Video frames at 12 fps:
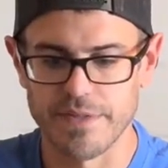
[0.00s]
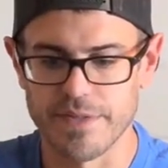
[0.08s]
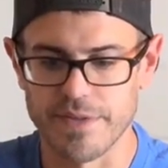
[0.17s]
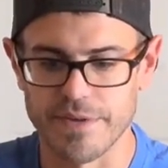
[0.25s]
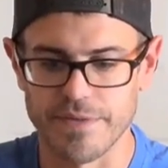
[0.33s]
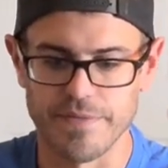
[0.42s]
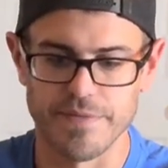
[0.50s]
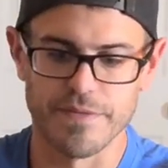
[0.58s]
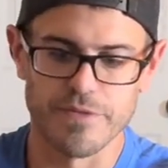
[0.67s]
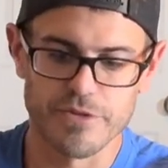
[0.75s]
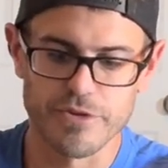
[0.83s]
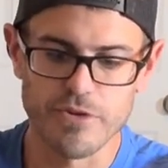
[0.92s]
the
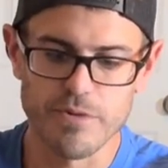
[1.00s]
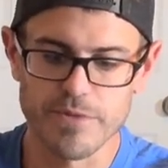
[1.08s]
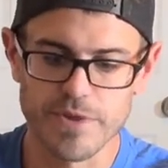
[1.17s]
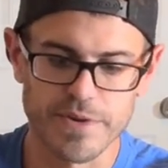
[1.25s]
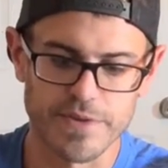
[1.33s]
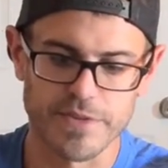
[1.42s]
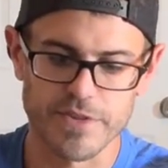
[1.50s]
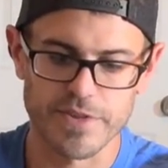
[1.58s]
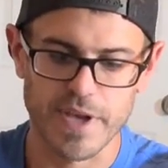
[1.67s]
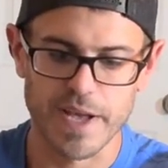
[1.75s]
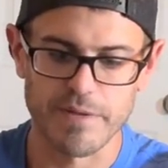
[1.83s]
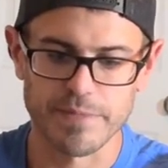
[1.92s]
scoops here on the
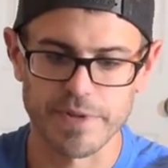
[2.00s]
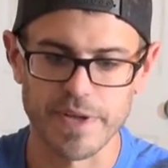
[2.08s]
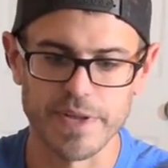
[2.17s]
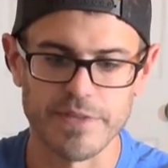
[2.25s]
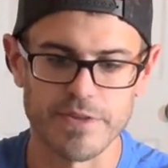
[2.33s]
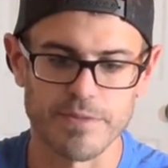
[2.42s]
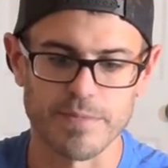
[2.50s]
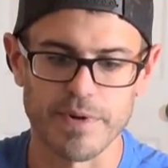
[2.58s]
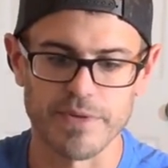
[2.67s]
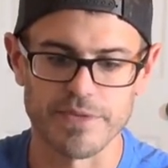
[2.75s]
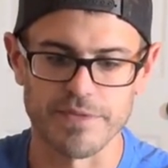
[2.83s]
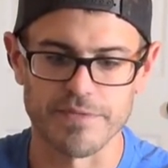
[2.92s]
side planes, as well
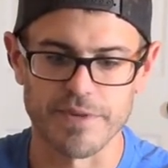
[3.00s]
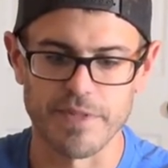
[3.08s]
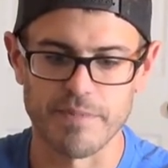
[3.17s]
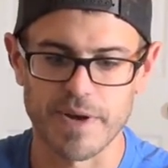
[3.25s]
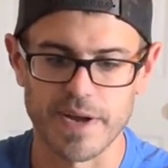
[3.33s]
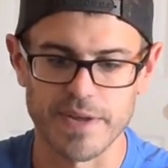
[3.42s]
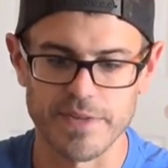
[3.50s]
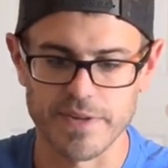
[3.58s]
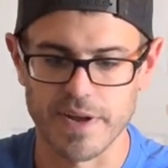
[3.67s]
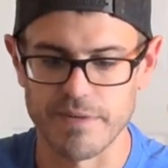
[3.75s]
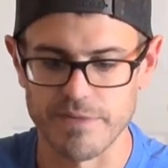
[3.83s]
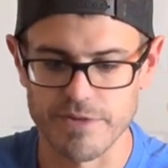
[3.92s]
as the front body is
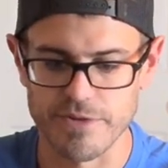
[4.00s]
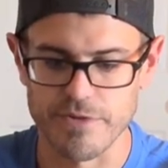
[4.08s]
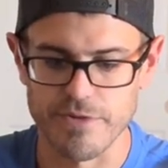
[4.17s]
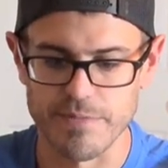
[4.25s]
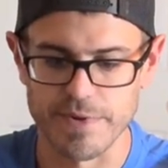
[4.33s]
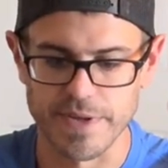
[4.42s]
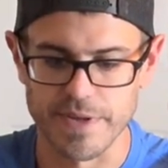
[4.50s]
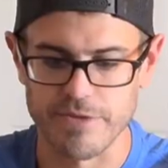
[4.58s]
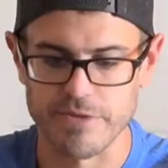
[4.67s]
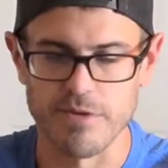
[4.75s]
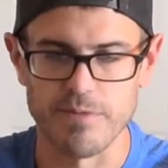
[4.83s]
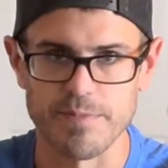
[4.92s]
kind of a scoop, and it has
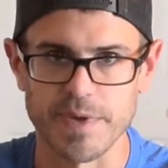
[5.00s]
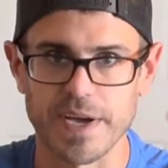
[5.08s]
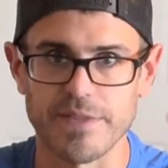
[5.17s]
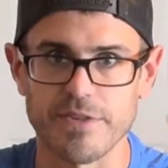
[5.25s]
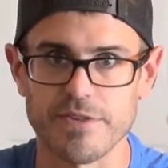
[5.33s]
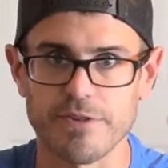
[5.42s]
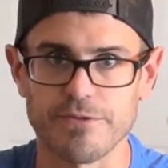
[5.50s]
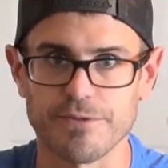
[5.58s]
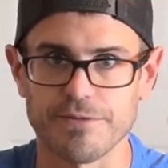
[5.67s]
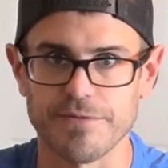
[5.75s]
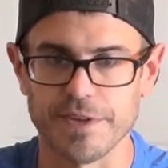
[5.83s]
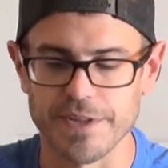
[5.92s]
scoops behind the central
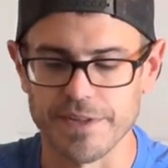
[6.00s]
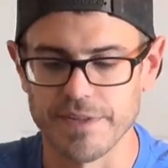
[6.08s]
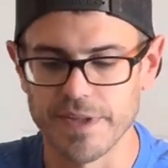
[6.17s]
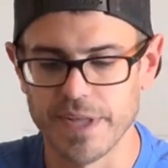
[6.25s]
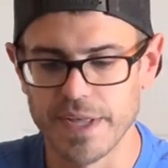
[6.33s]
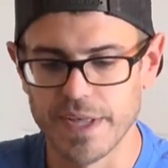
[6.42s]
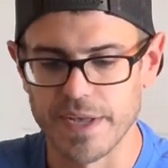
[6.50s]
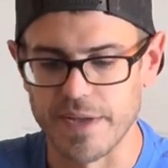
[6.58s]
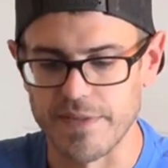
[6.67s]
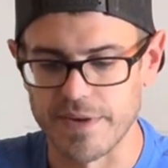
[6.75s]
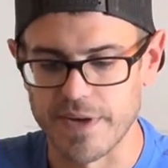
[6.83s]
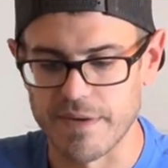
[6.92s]
fin,
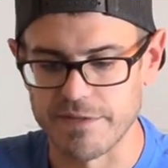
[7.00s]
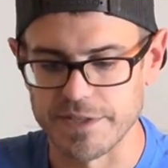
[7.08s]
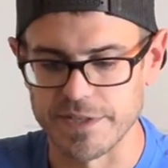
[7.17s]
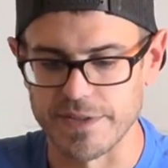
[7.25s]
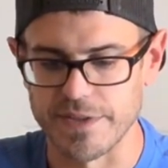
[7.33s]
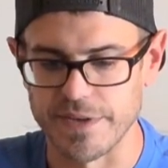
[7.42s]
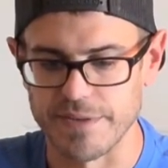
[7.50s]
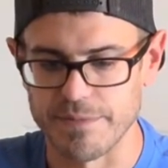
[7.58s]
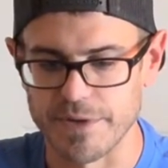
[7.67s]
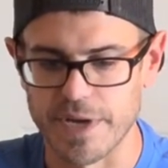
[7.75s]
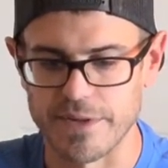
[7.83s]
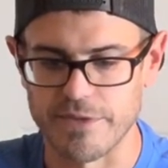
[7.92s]
and then obviously the
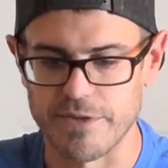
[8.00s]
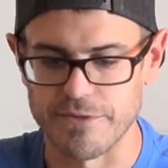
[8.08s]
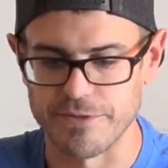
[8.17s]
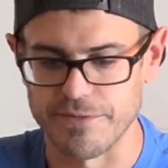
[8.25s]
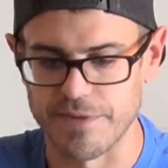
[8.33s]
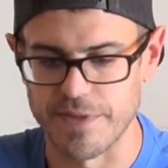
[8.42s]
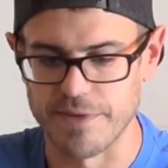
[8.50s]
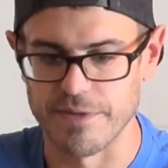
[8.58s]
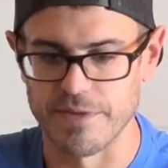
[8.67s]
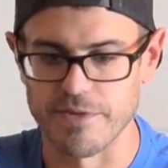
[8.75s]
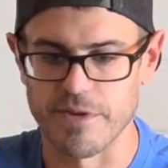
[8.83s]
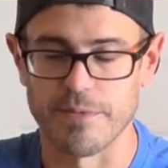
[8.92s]
pronounced central fin that
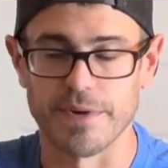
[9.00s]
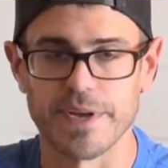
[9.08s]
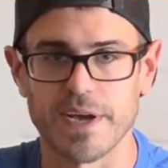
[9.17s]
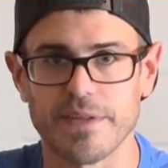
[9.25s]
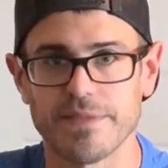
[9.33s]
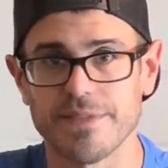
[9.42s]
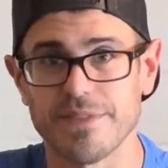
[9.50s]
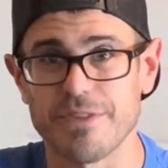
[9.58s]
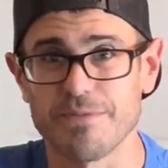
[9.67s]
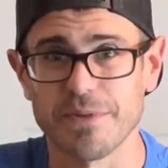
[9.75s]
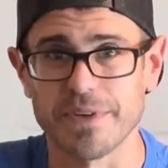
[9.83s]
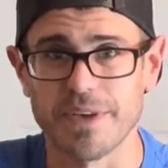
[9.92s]
runs all the way down. This
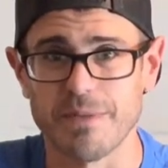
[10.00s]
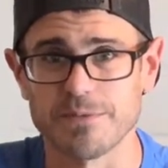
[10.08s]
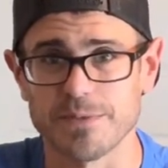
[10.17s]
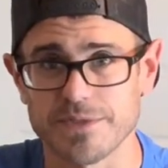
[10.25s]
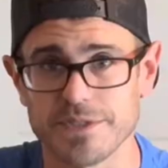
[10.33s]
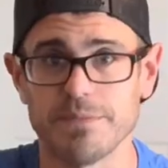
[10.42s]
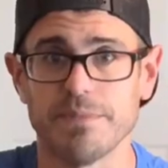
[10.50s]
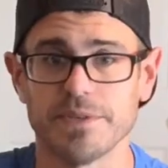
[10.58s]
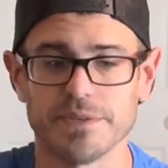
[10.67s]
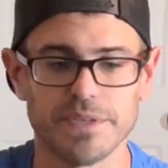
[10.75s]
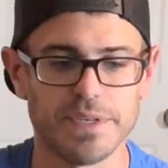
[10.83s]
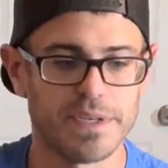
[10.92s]
really helps with
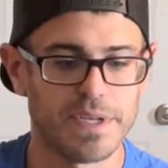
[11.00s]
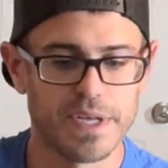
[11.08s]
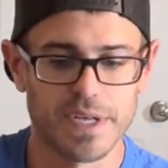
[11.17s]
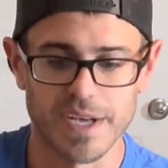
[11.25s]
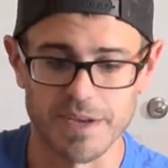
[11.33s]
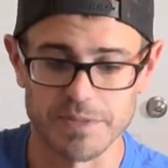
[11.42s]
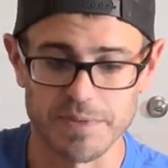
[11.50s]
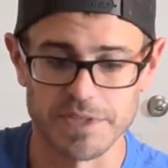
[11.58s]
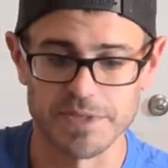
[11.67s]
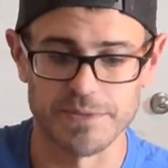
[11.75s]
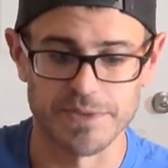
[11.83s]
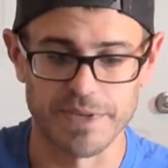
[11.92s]
stability,
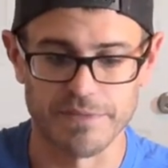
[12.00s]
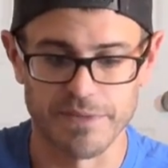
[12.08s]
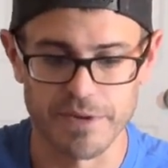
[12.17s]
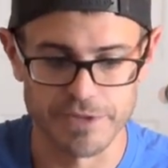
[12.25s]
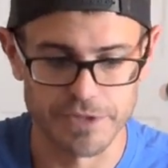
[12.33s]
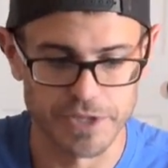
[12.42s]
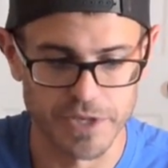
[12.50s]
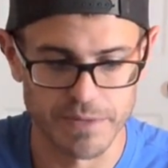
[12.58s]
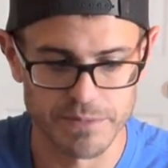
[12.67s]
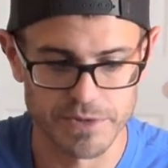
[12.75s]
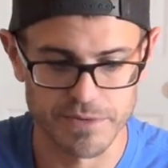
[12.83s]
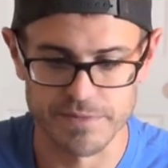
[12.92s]
especially when you have large
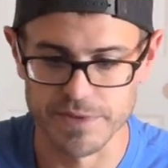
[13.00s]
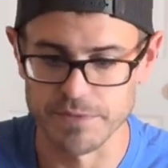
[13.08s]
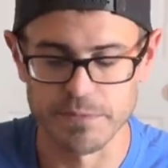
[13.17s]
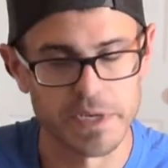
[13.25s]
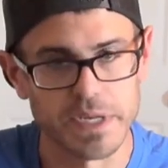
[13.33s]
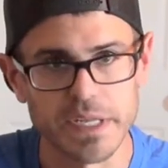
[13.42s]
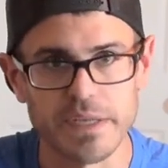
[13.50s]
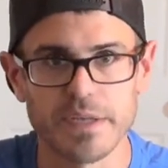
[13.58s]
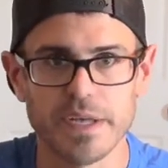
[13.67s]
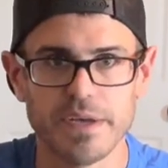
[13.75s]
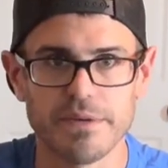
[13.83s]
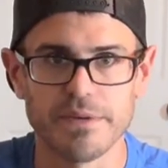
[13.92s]
jumps or if it's windy.
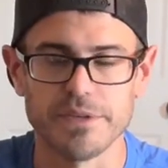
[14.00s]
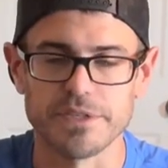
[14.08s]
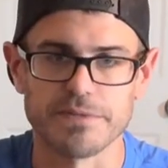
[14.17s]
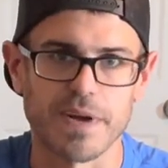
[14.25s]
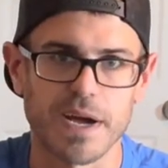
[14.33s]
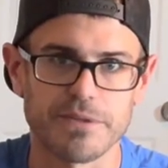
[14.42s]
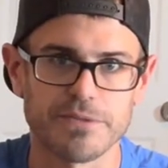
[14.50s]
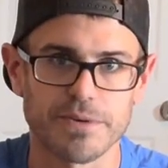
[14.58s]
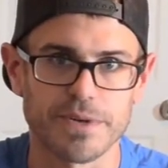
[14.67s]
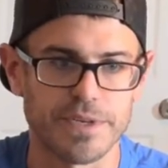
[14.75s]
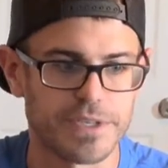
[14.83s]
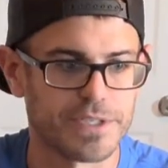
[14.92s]
Really just for outdoor
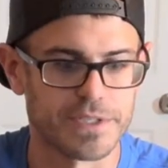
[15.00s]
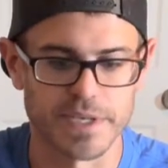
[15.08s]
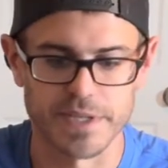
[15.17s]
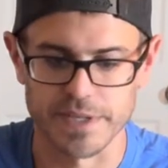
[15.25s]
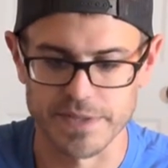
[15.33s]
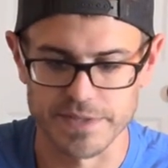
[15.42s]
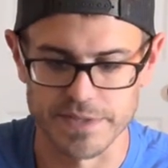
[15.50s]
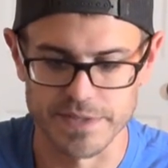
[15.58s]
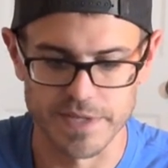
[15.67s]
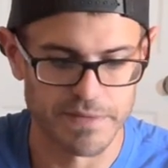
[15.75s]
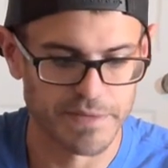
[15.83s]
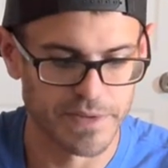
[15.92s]
conditions, I think this is
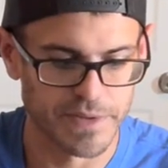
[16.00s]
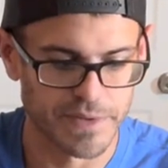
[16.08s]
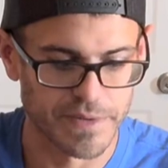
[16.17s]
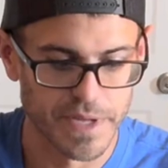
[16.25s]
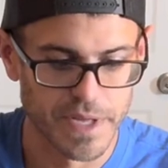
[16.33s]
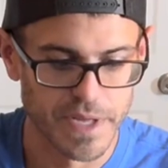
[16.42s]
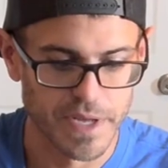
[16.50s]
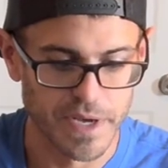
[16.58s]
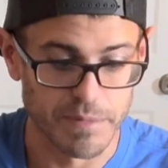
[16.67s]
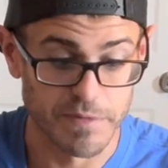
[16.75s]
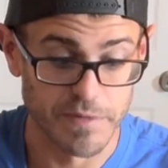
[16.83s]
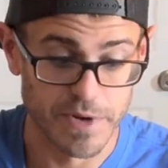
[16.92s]
definitely the
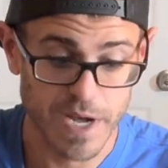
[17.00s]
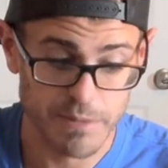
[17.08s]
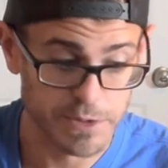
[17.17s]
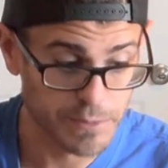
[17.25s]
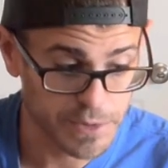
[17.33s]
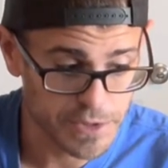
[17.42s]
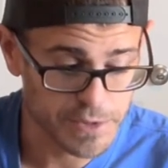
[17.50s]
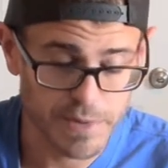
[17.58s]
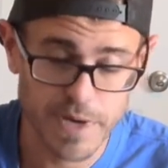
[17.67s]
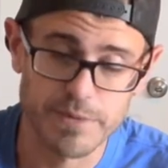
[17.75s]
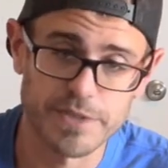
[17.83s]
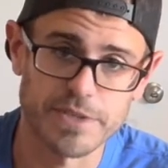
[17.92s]
preferred option, which is
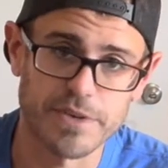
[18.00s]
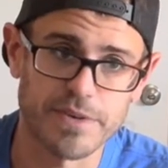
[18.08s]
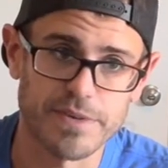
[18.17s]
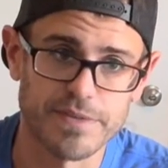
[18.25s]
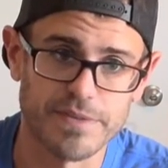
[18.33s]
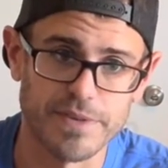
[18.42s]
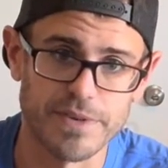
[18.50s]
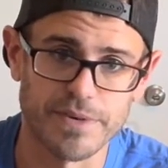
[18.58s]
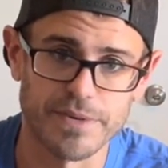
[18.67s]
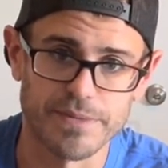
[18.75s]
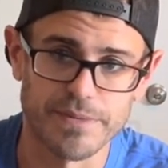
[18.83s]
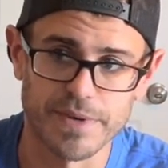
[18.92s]
why we saw,
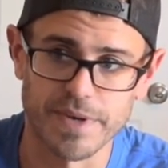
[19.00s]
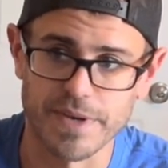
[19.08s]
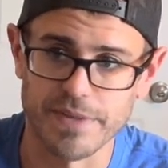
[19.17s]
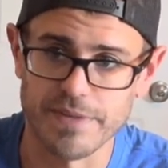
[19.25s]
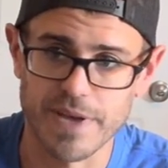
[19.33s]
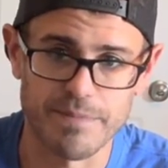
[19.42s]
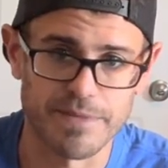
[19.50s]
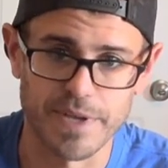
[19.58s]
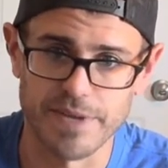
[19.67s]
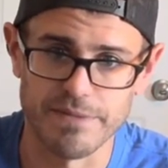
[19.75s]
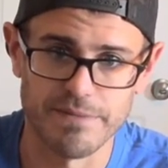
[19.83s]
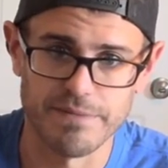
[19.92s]
the top
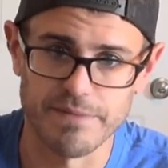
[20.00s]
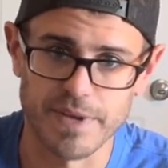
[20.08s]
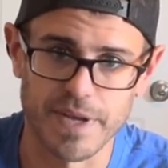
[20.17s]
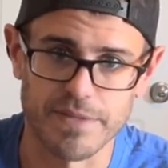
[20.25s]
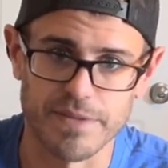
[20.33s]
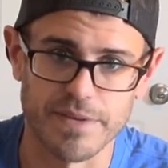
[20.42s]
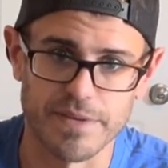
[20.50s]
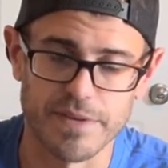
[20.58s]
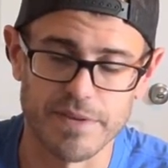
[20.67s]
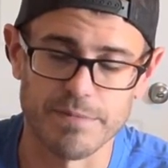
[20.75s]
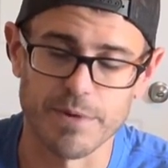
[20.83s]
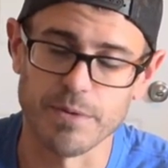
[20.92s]
10 at the
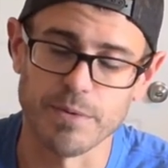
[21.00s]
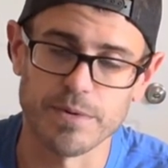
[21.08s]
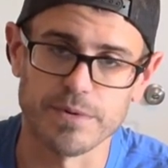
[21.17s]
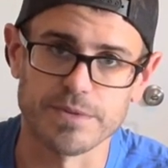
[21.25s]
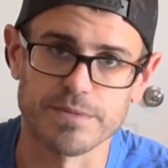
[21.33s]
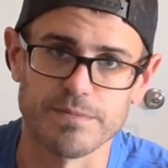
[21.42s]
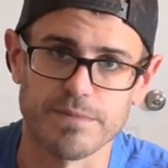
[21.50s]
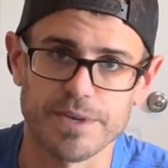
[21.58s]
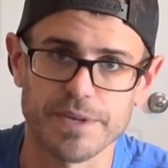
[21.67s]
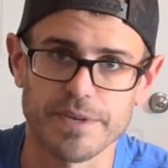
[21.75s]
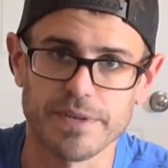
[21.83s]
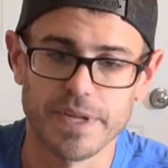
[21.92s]
Diff Worlds
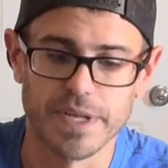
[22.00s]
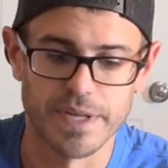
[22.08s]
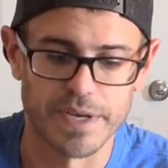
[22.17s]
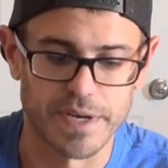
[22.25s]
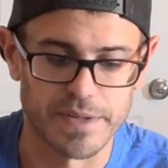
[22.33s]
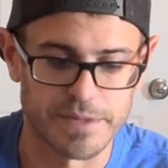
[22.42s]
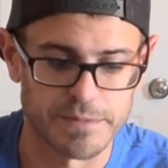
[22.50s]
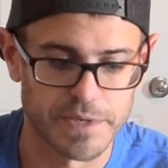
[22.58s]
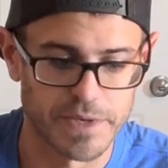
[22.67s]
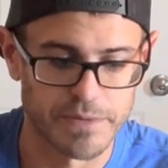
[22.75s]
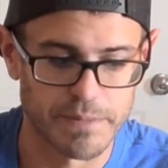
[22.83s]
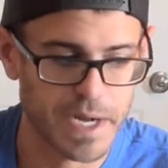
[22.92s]
running this
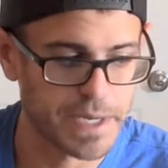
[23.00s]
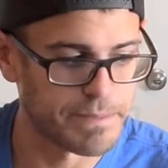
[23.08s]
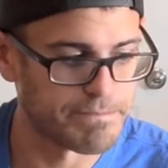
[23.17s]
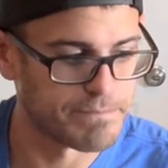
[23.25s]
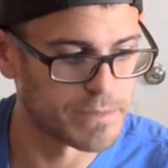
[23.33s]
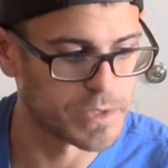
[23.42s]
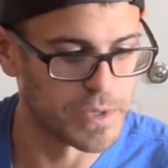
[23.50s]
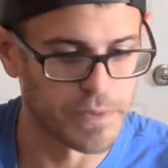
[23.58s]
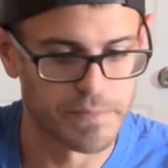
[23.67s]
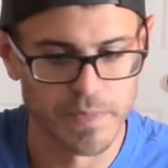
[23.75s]
particular body. So